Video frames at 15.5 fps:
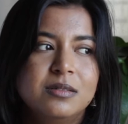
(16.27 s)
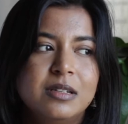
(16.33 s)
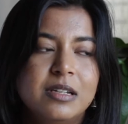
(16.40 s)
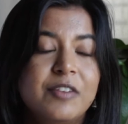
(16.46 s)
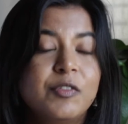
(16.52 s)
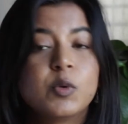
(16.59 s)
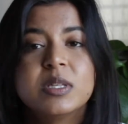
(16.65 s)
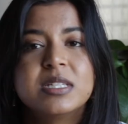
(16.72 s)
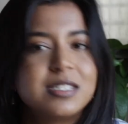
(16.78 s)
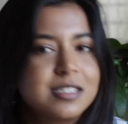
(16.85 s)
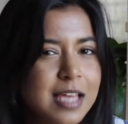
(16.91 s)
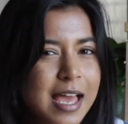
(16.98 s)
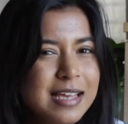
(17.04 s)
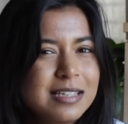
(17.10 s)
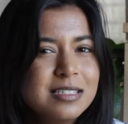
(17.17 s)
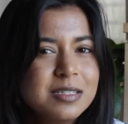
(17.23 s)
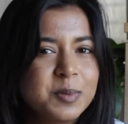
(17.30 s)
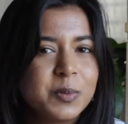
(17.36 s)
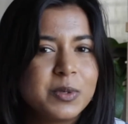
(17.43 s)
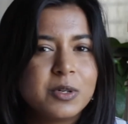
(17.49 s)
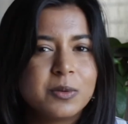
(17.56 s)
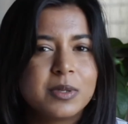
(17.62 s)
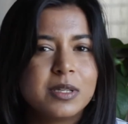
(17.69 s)
everyone says, but
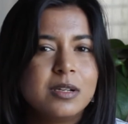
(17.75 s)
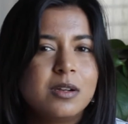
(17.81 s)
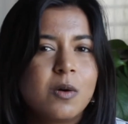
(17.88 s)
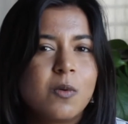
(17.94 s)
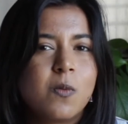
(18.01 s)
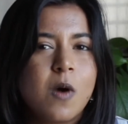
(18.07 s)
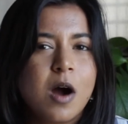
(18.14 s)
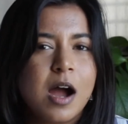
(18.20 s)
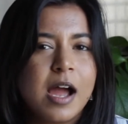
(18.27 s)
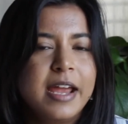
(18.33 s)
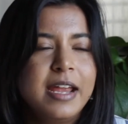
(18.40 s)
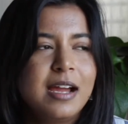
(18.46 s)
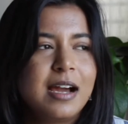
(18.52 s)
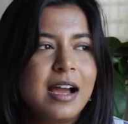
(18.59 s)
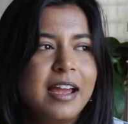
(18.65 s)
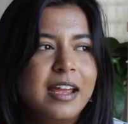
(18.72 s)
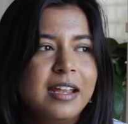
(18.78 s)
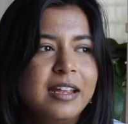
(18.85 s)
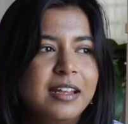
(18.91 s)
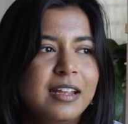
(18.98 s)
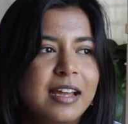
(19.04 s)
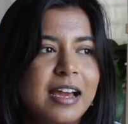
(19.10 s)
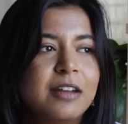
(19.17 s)
we don't really know why.
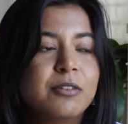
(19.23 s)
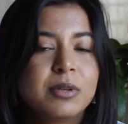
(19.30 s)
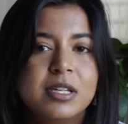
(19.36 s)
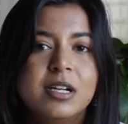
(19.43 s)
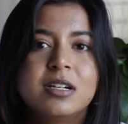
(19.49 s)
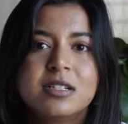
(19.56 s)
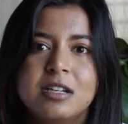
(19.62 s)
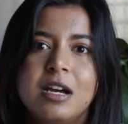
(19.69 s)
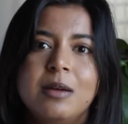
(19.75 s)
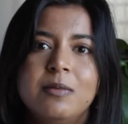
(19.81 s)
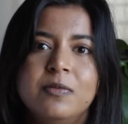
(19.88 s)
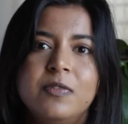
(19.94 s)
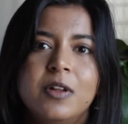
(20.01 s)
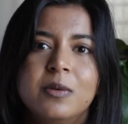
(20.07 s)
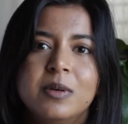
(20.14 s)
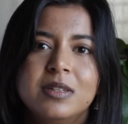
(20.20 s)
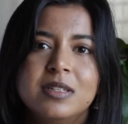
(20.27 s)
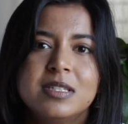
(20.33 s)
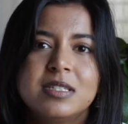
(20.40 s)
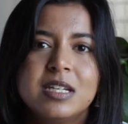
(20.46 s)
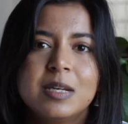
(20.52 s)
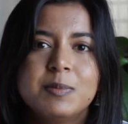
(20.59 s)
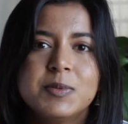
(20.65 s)
I had a really hard time following
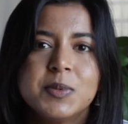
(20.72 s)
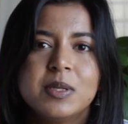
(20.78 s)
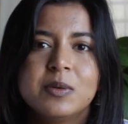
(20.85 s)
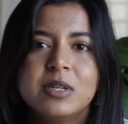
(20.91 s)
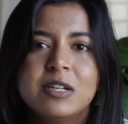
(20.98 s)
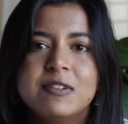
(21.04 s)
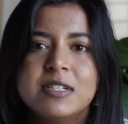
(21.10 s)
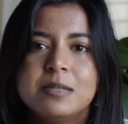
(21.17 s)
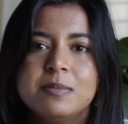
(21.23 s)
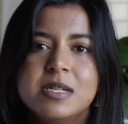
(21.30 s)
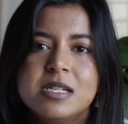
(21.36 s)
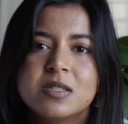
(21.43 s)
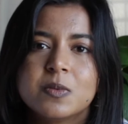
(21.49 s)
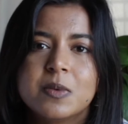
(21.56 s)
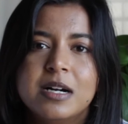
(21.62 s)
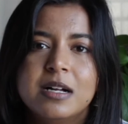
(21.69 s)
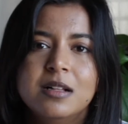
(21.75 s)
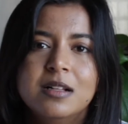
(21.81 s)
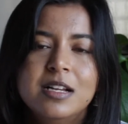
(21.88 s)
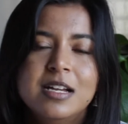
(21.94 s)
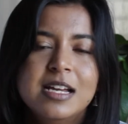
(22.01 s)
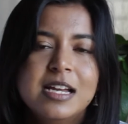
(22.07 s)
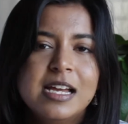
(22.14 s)
these tips when they were given to me as well,
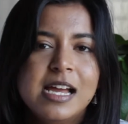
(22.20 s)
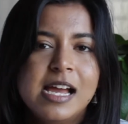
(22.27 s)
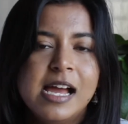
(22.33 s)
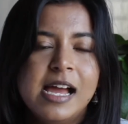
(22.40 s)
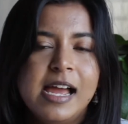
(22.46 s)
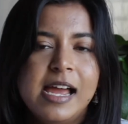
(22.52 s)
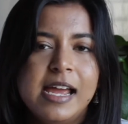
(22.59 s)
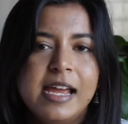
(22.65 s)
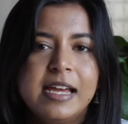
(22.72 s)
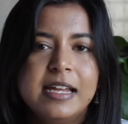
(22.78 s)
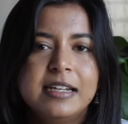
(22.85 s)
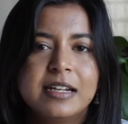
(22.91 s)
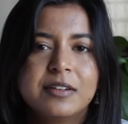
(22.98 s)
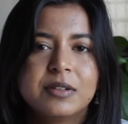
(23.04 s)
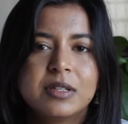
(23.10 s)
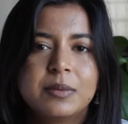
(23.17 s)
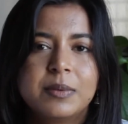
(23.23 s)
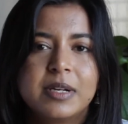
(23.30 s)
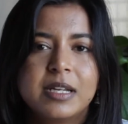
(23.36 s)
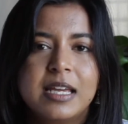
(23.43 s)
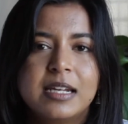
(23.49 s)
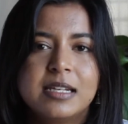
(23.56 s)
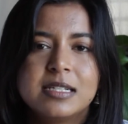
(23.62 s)
and I really
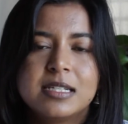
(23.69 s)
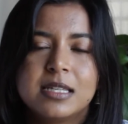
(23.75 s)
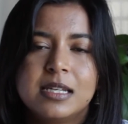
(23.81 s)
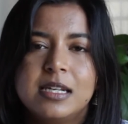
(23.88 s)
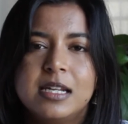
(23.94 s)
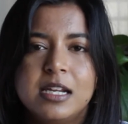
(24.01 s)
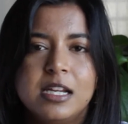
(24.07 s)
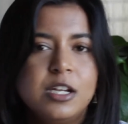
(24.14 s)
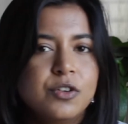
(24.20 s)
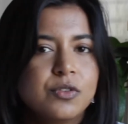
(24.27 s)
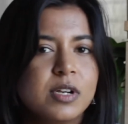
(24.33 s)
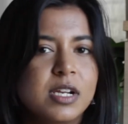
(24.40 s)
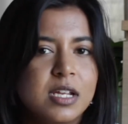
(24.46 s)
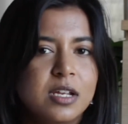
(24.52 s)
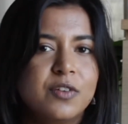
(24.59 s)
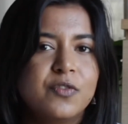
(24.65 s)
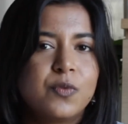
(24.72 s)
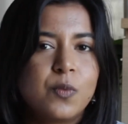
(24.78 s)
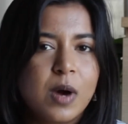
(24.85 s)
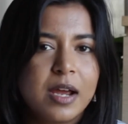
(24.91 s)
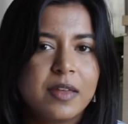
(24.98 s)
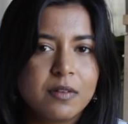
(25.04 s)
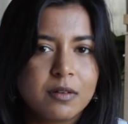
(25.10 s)
want to get into the nitty-gritty of
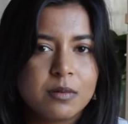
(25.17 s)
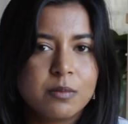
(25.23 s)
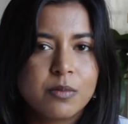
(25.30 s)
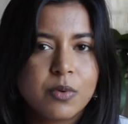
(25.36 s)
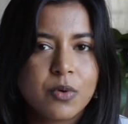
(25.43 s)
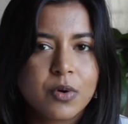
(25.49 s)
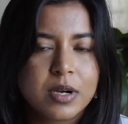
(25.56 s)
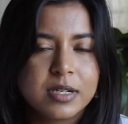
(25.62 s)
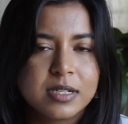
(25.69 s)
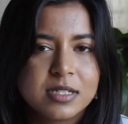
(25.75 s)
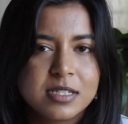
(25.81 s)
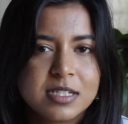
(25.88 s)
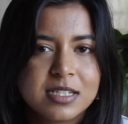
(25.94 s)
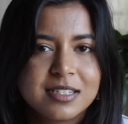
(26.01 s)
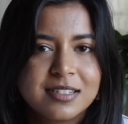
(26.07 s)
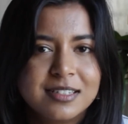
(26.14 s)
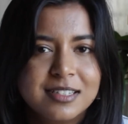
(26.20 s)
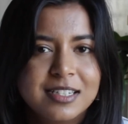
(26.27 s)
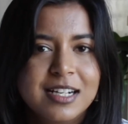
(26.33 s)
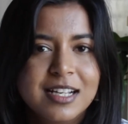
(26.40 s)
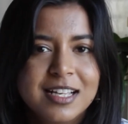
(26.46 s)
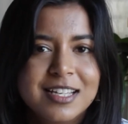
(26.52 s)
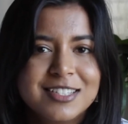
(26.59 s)
why they're important.
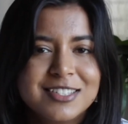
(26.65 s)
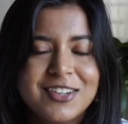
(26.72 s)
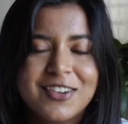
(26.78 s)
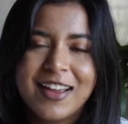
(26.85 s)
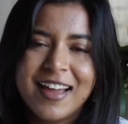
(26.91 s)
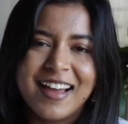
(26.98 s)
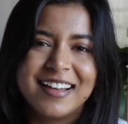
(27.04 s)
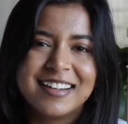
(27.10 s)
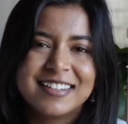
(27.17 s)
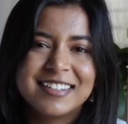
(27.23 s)
So yeah,